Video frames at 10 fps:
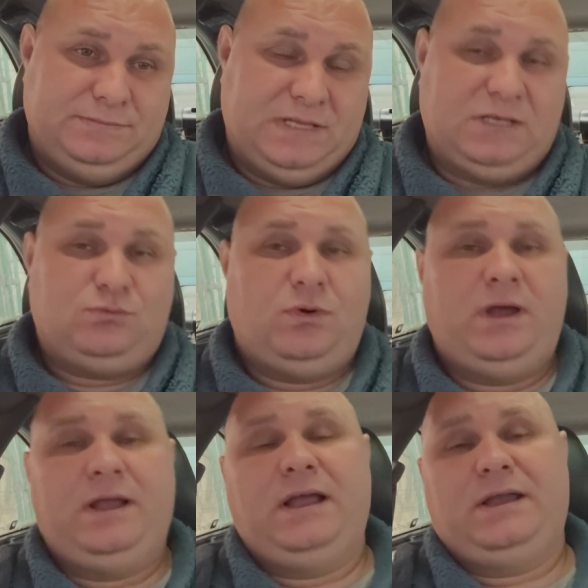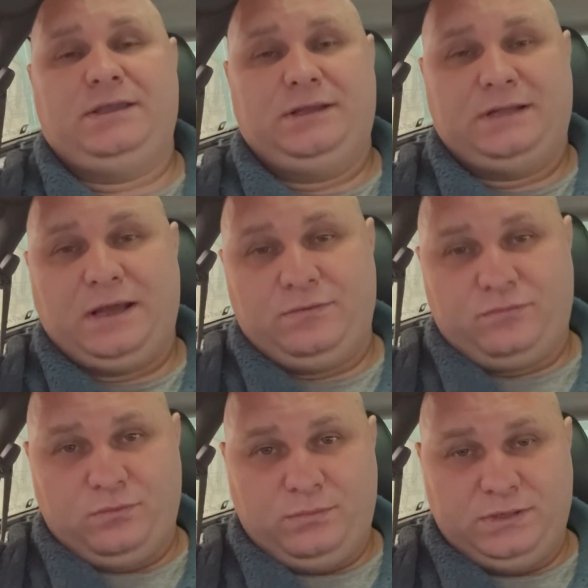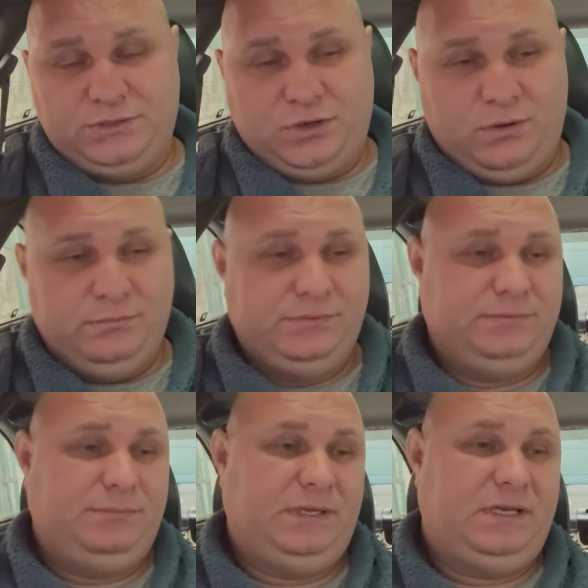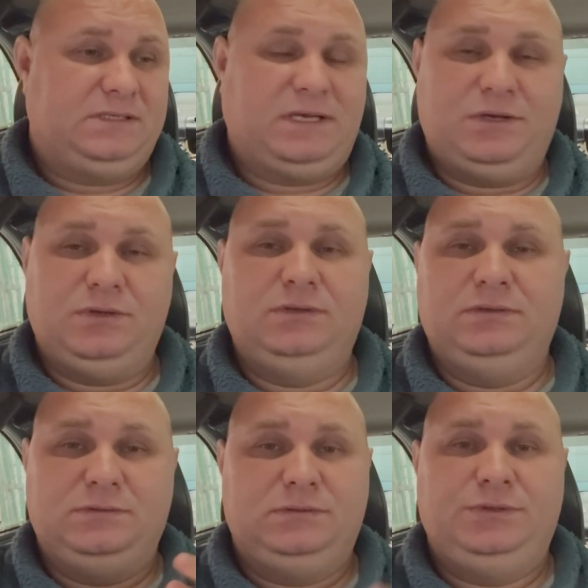That's why I got kicked out from my job, because I couldn't,